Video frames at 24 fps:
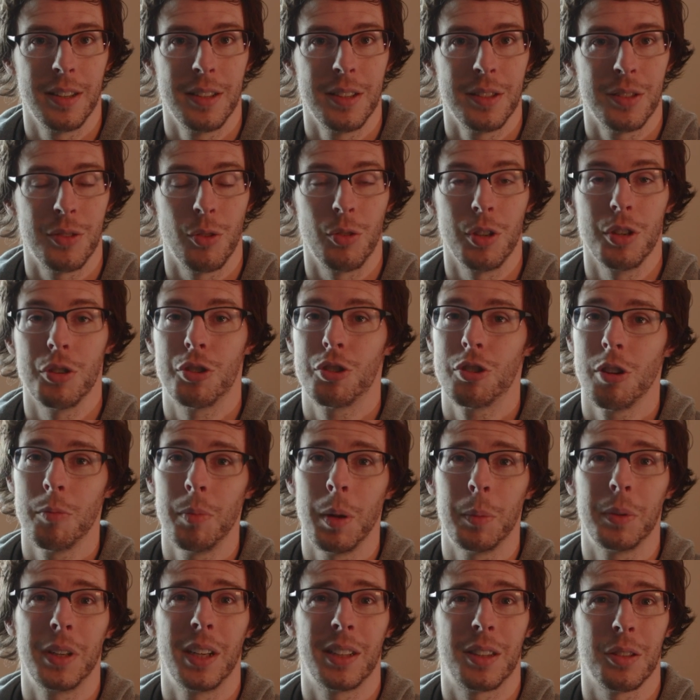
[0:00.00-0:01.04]
So you should be
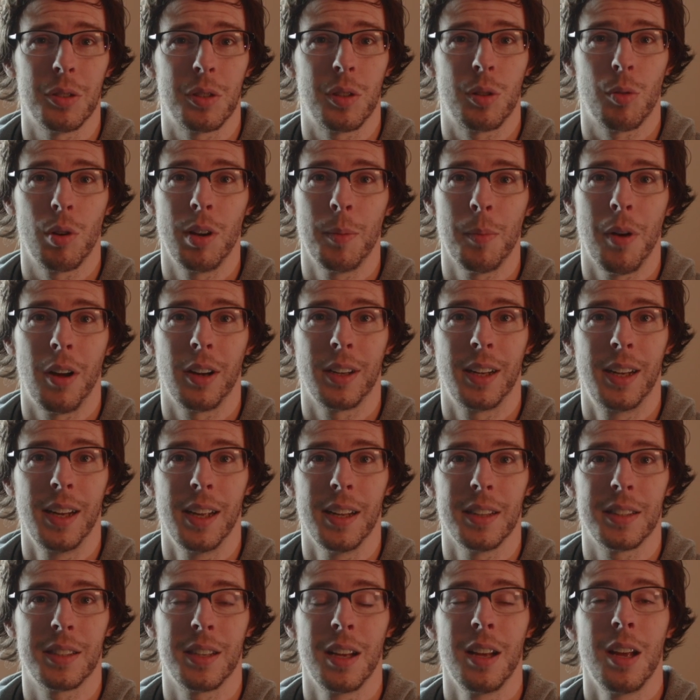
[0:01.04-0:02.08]
able to get those 3 mod
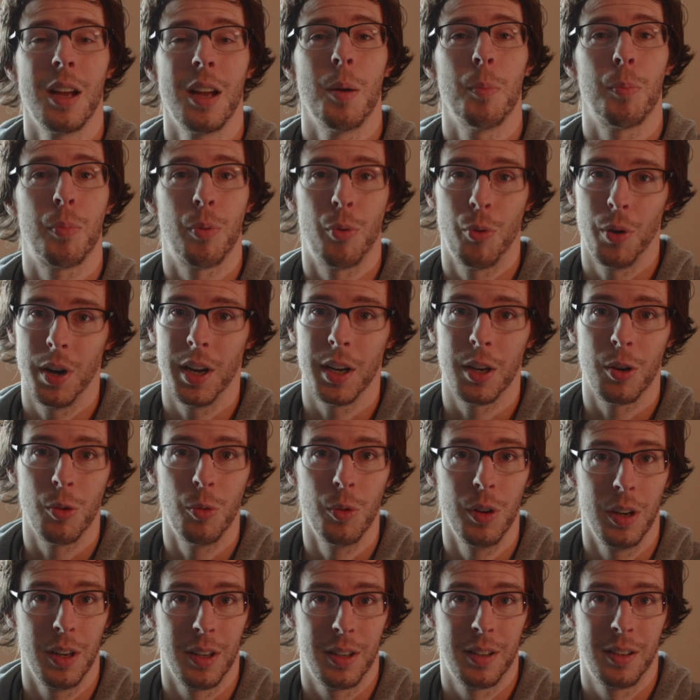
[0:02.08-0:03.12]
kits pretty
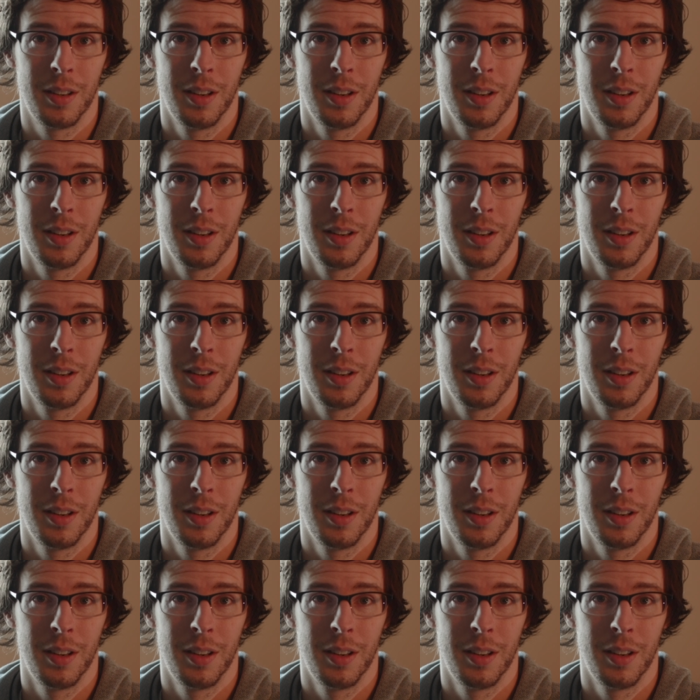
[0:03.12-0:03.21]
quick.